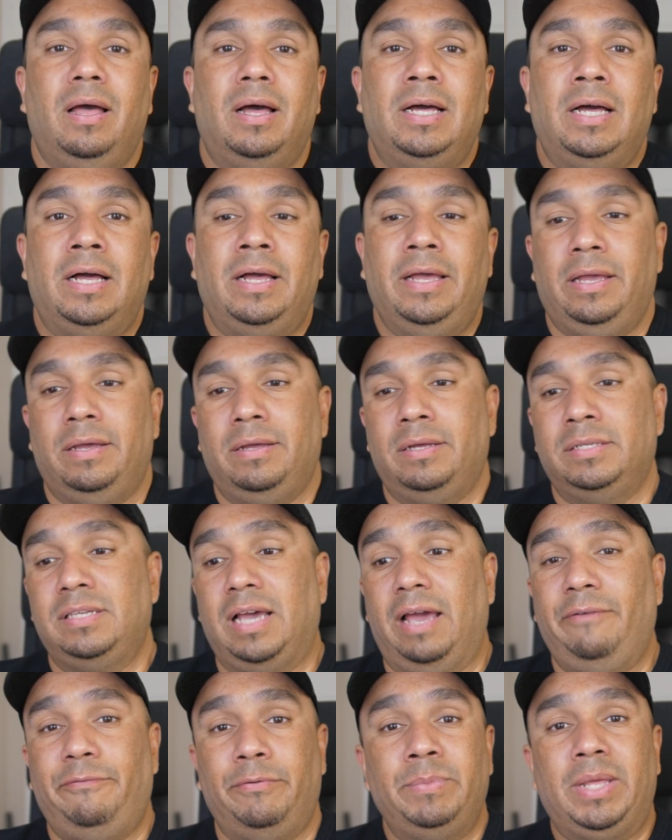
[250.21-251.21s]

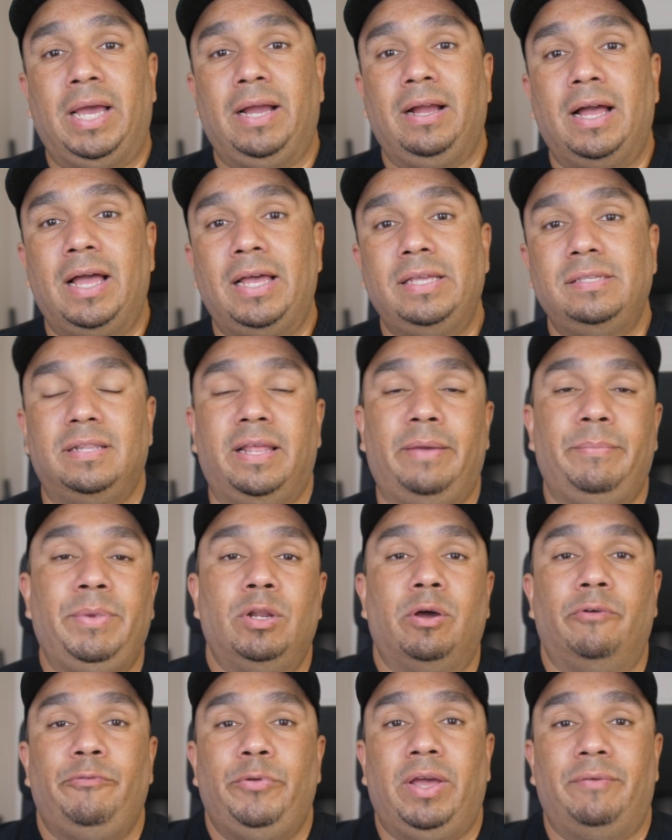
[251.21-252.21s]
Aside from that, guys, let
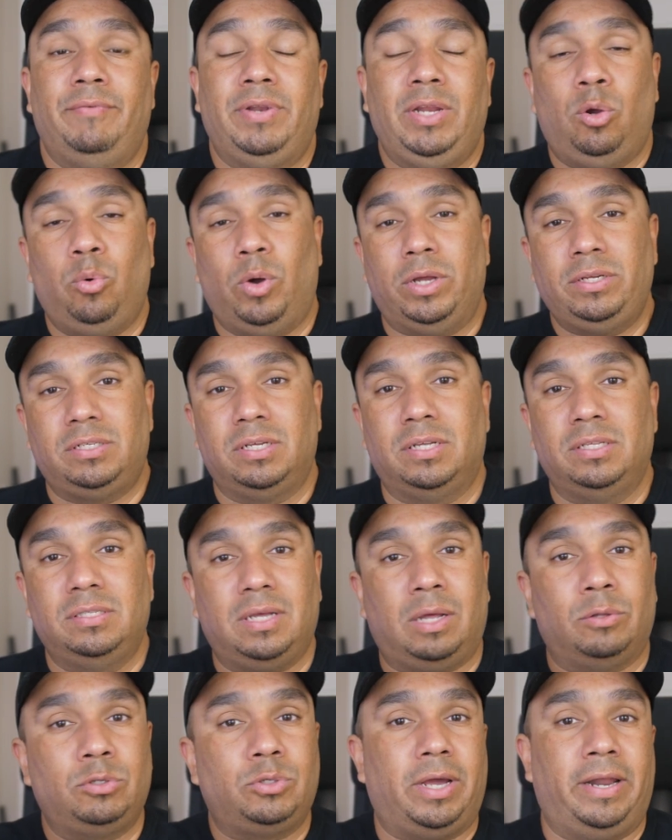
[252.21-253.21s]
me know if you have any
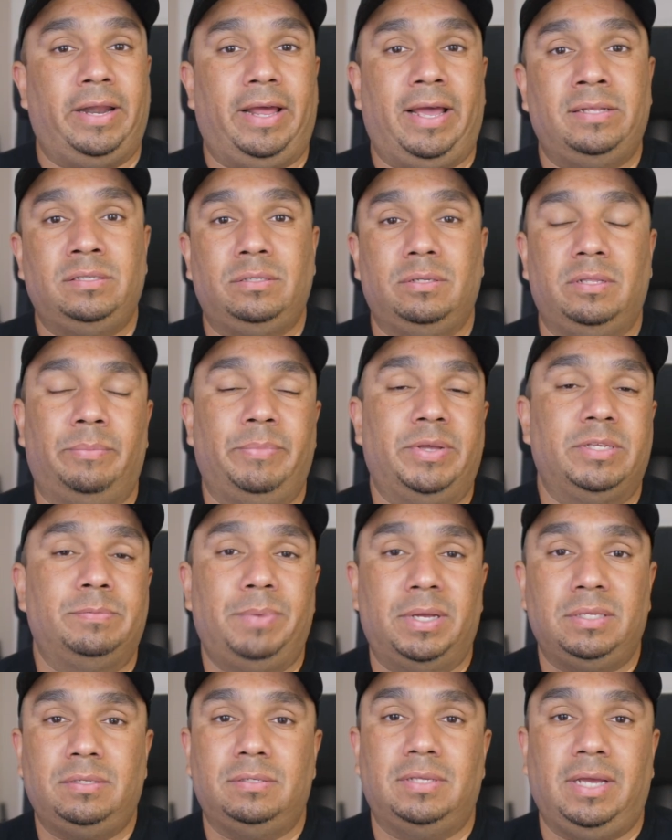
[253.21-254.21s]
questions. I'll try to answer them as
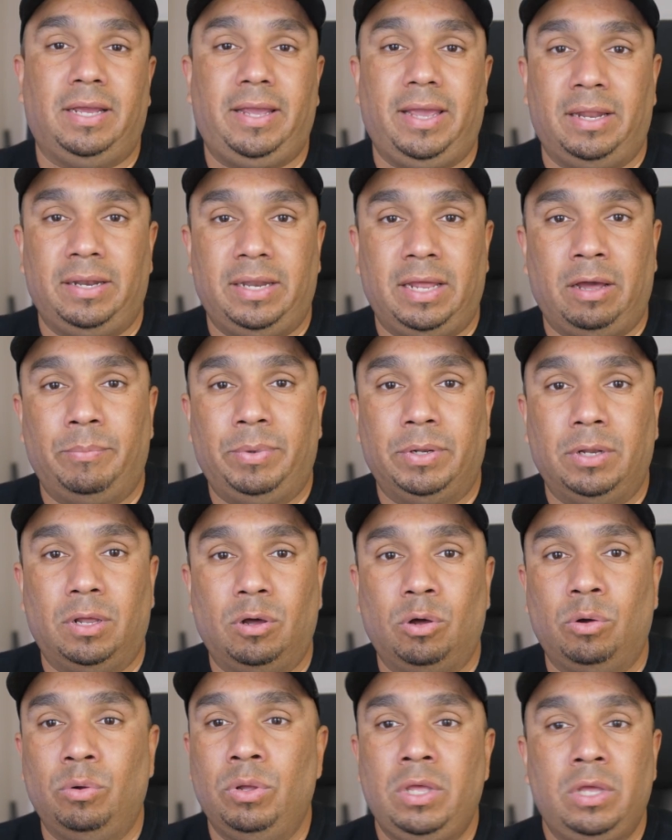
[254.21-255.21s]
best as I can down
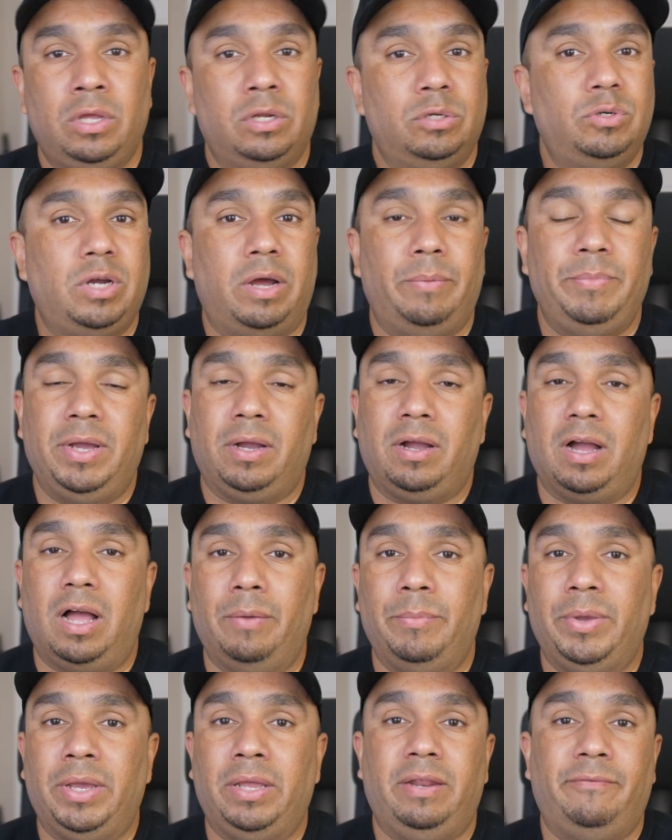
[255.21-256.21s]
below. Drop me a
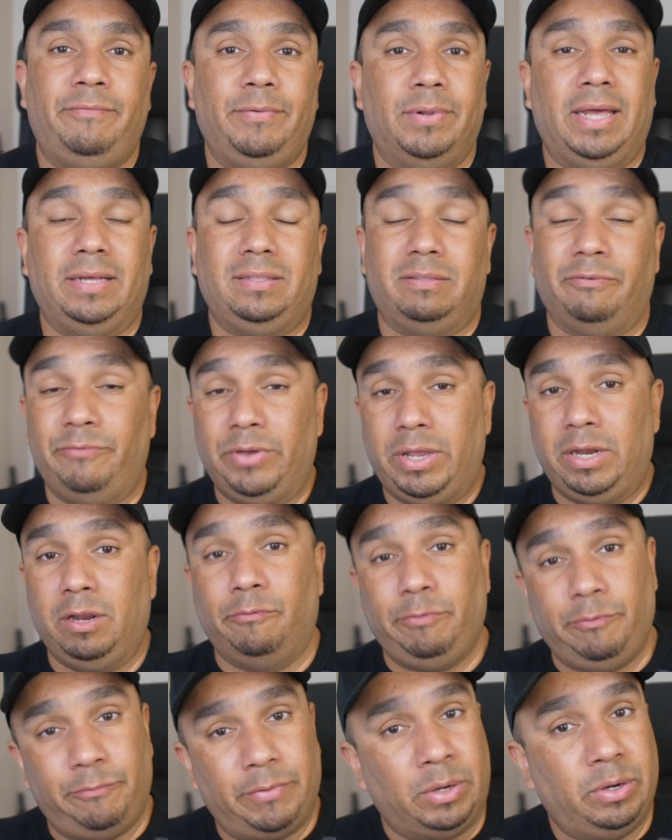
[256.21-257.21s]
comment. If you liked the
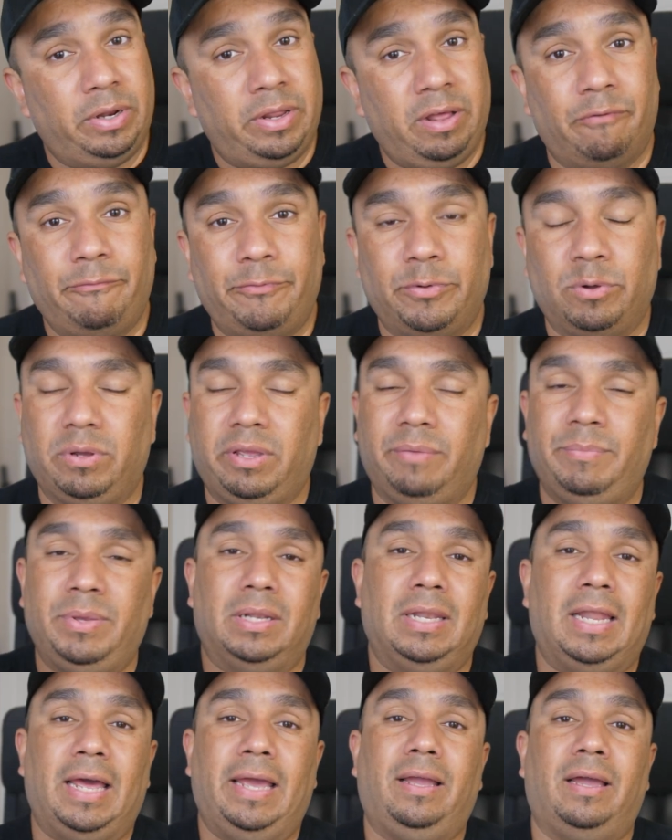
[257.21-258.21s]
video, if you found it helpful, give me
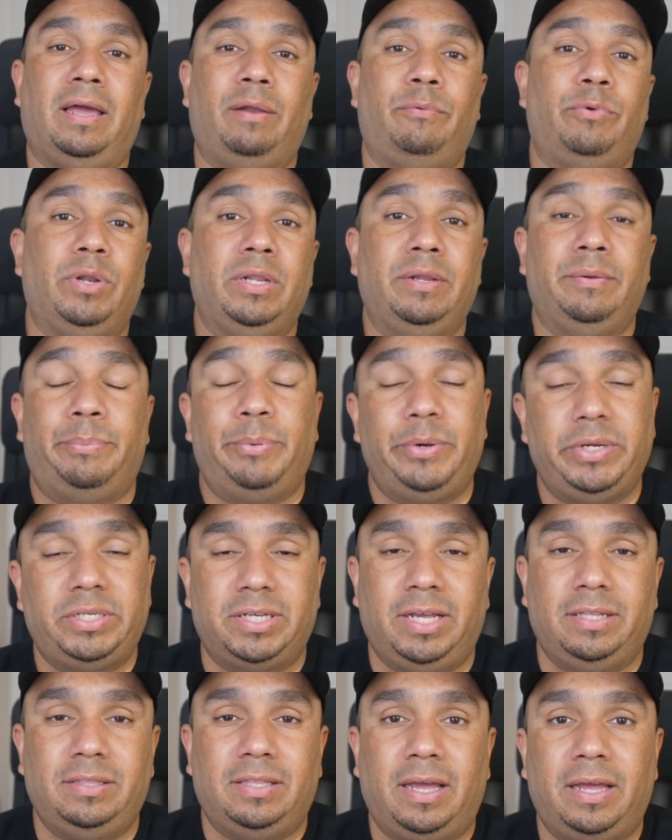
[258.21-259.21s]
a like. I'd really
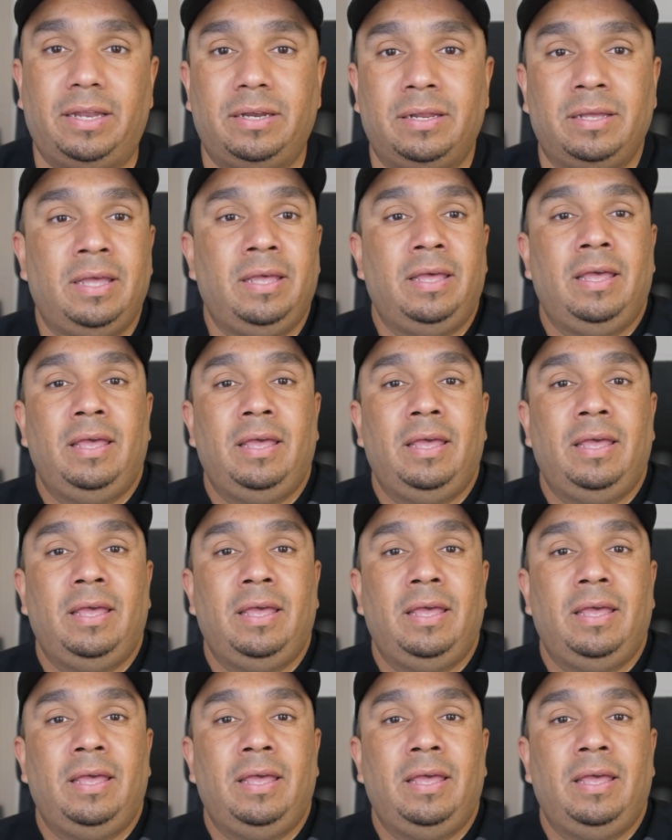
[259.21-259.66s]
appreciate that.